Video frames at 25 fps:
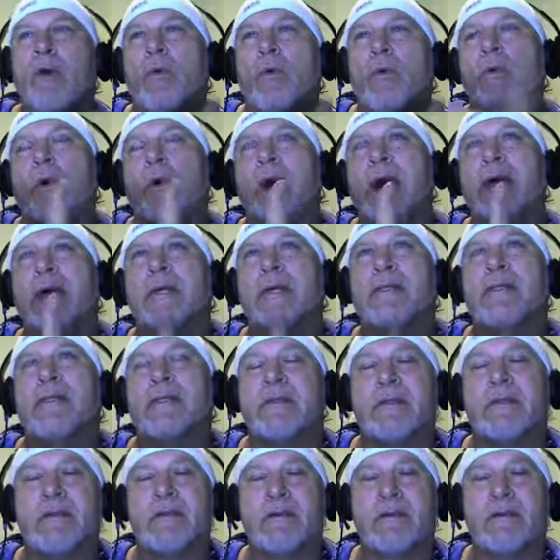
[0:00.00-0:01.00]

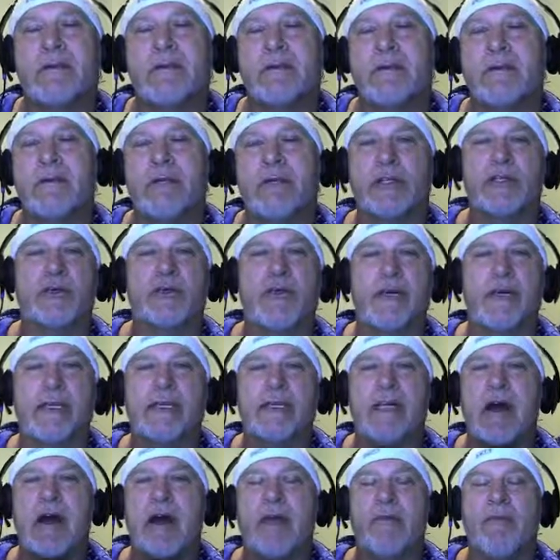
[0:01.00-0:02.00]
Was the Twin
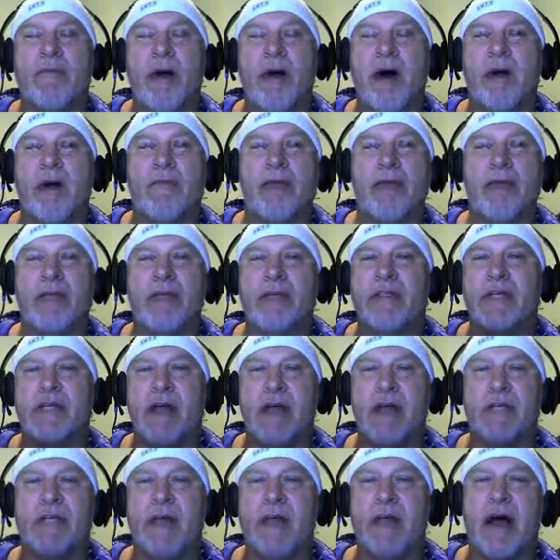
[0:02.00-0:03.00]
Tower bombing
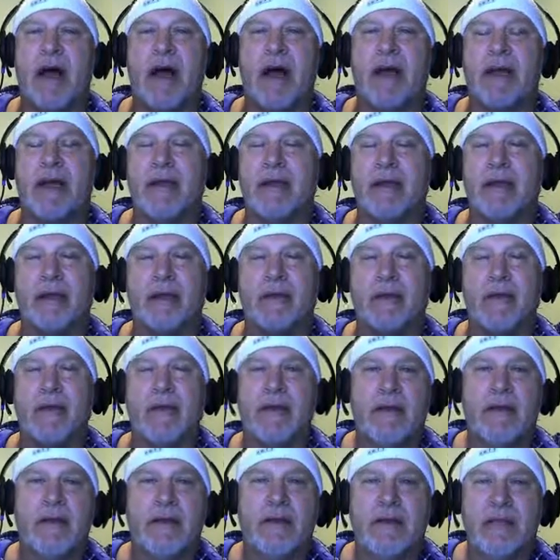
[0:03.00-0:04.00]
done by
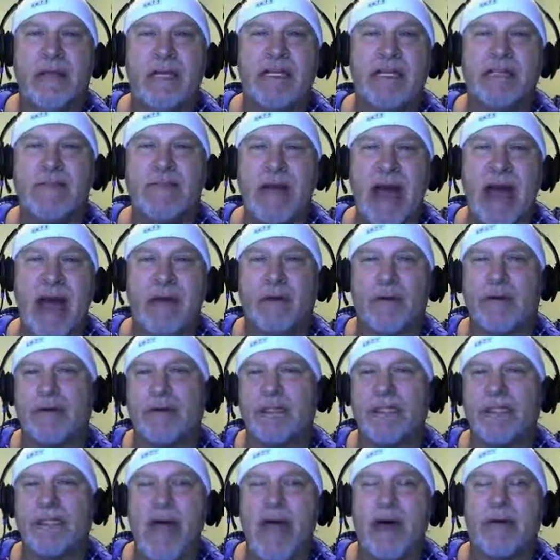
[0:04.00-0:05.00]
these bad old
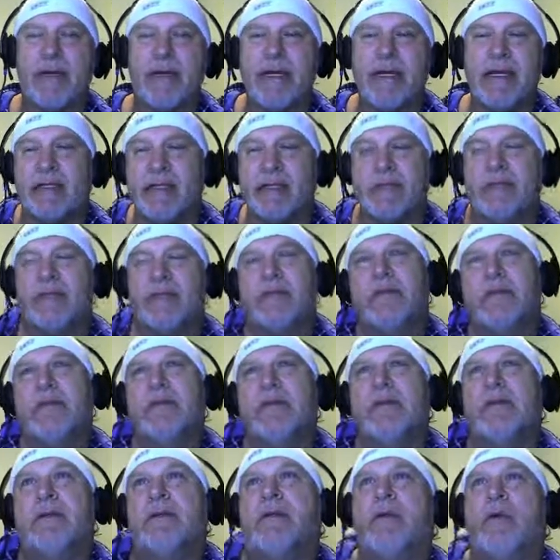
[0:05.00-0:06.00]
Saudis?
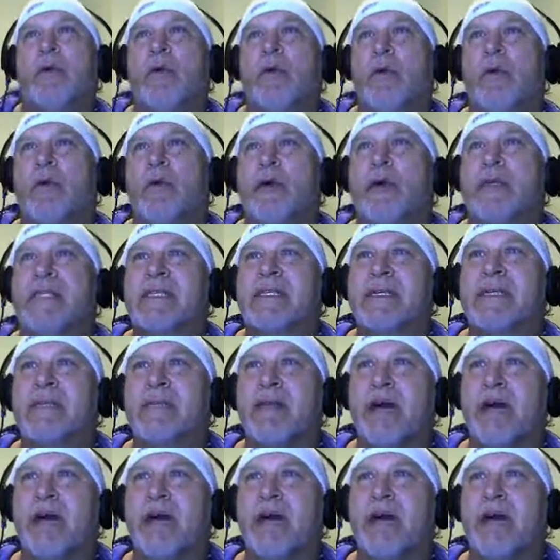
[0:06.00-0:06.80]
Or was it